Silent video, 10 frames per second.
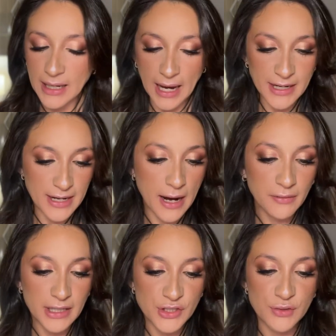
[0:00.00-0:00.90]
And now
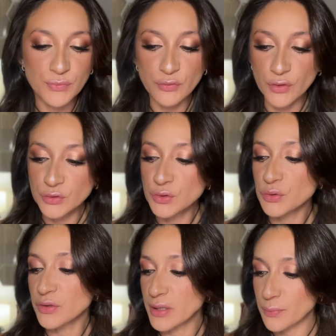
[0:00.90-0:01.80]
let's move on to
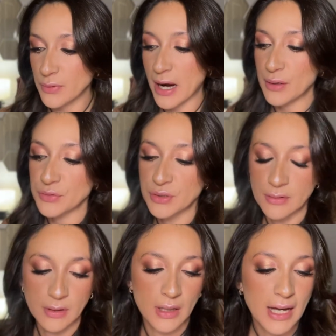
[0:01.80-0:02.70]
the brows.
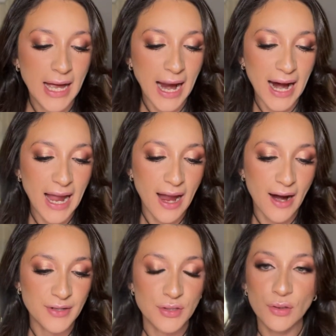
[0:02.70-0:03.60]

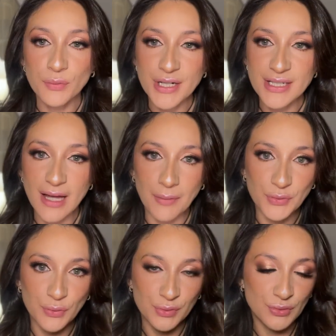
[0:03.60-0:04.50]
As always, I'm
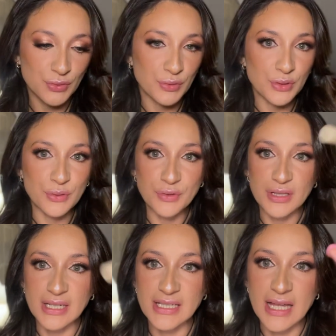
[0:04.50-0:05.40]
going to use
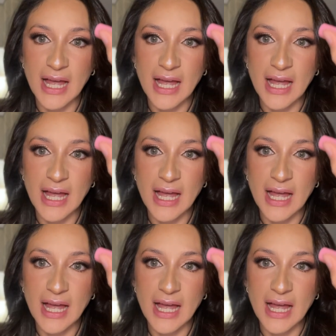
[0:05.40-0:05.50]
this